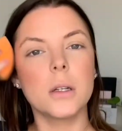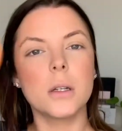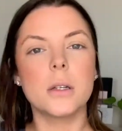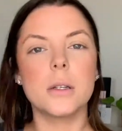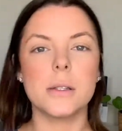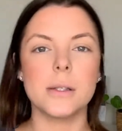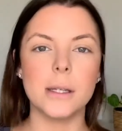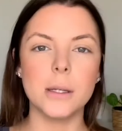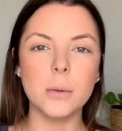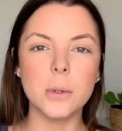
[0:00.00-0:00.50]

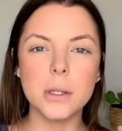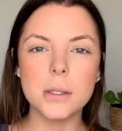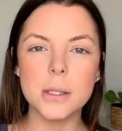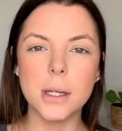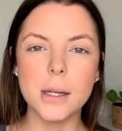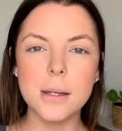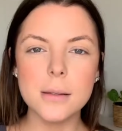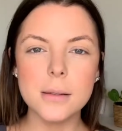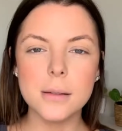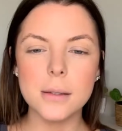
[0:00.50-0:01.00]
See what it
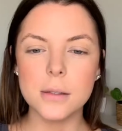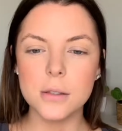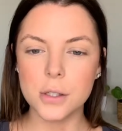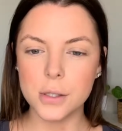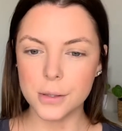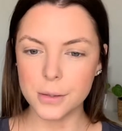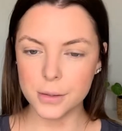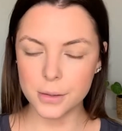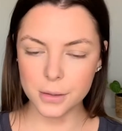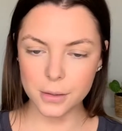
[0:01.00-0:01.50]
does? It
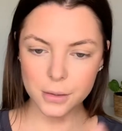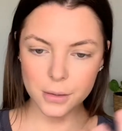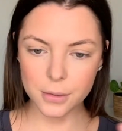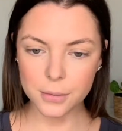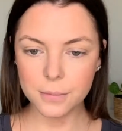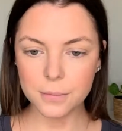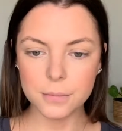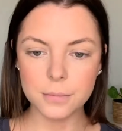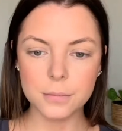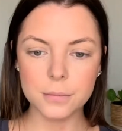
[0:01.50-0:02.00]
just
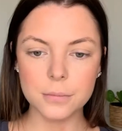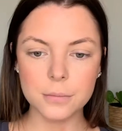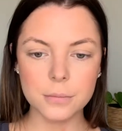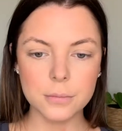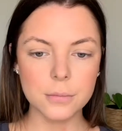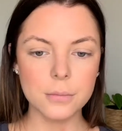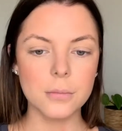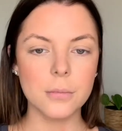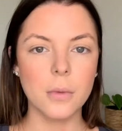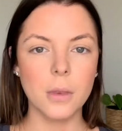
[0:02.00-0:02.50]

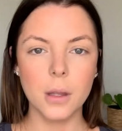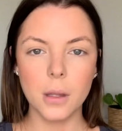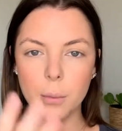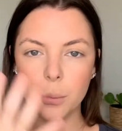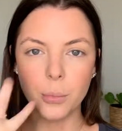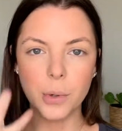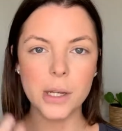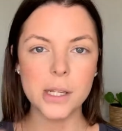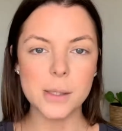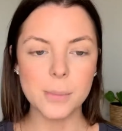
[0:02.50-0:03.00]

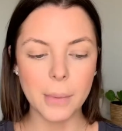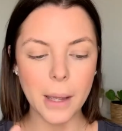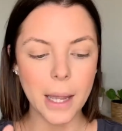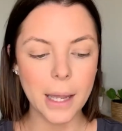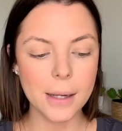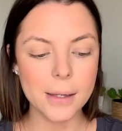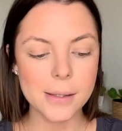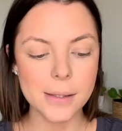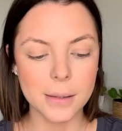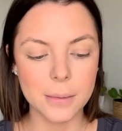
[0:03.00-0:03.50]
brings
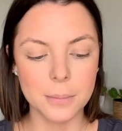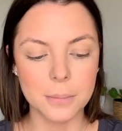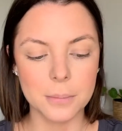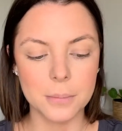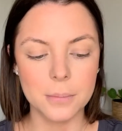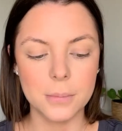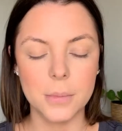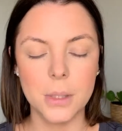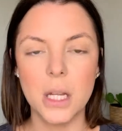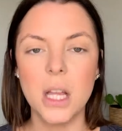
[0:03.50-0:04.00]
back
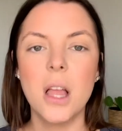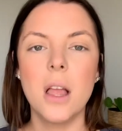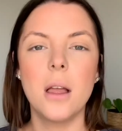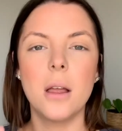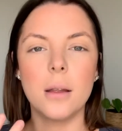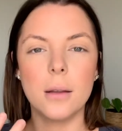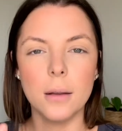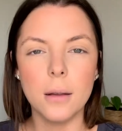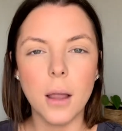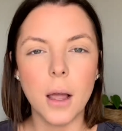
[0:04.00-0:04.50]
some
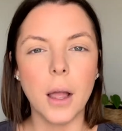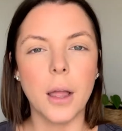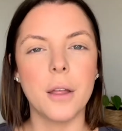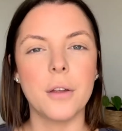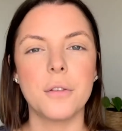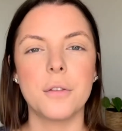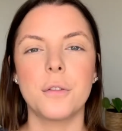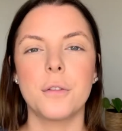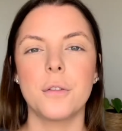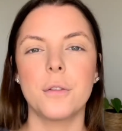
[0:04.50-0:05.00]

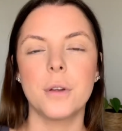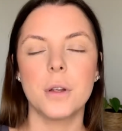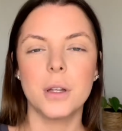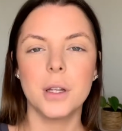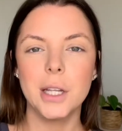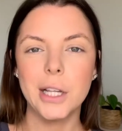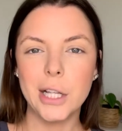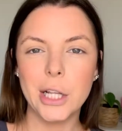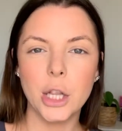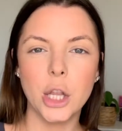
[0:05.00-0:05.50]
life,
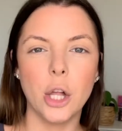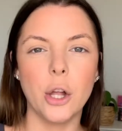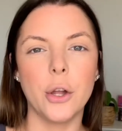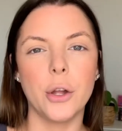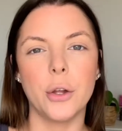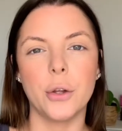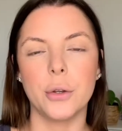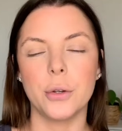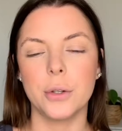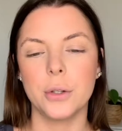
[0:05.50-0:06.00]
glow,
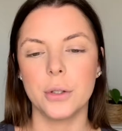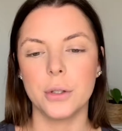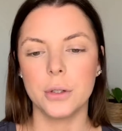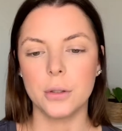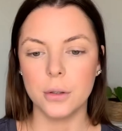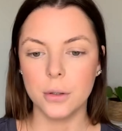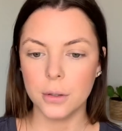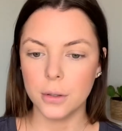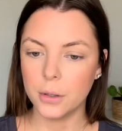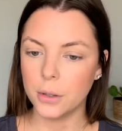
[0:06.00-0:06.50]

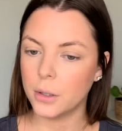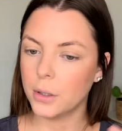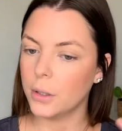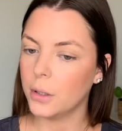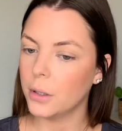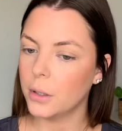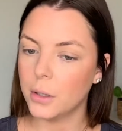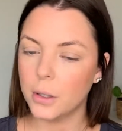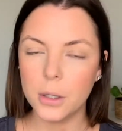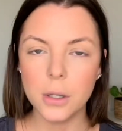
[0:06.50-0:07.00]

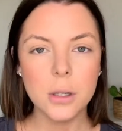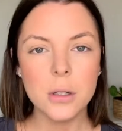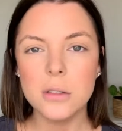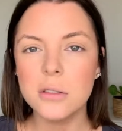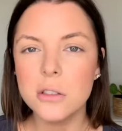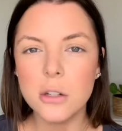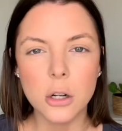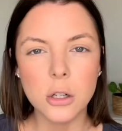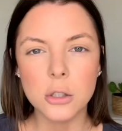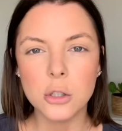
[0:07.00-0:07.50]

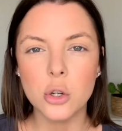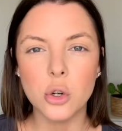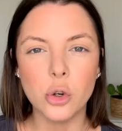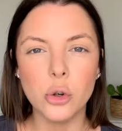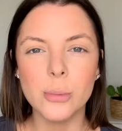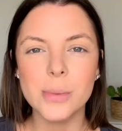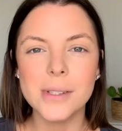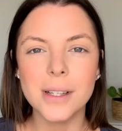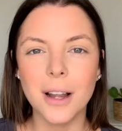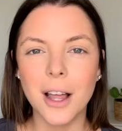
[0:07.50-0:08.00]

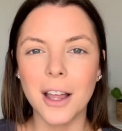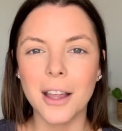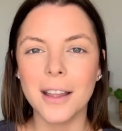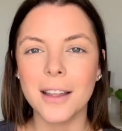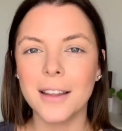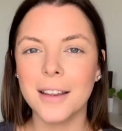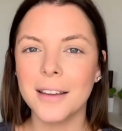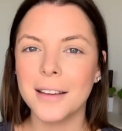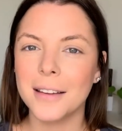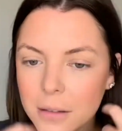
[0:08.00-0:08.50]

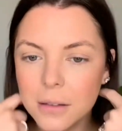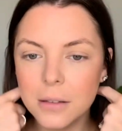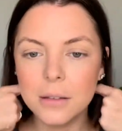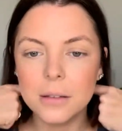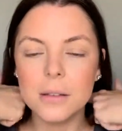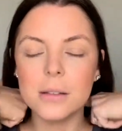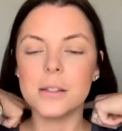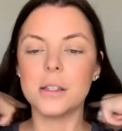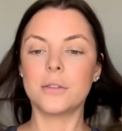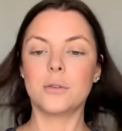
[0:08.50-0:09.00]
non-corpse-like,
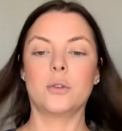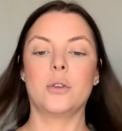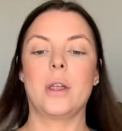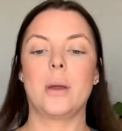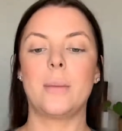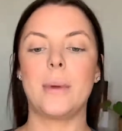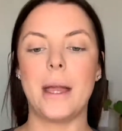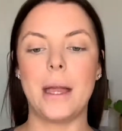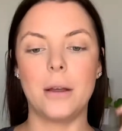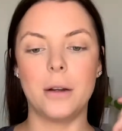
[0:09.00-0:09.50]
instead of all that
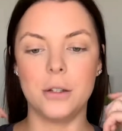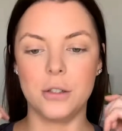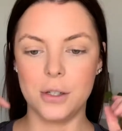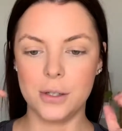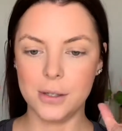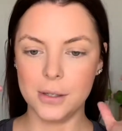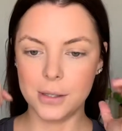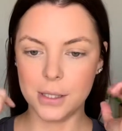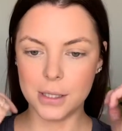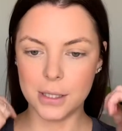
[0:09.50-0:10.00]
powder
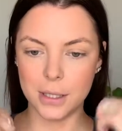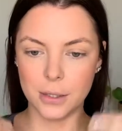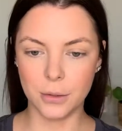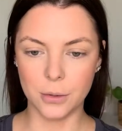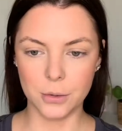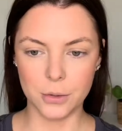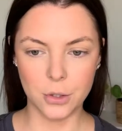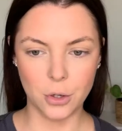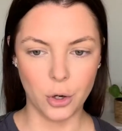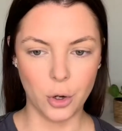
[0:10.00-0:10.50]
just sitting on
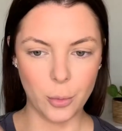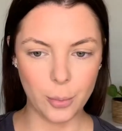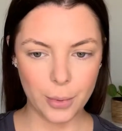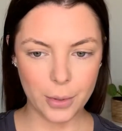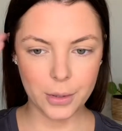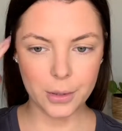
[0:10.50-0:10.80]
top.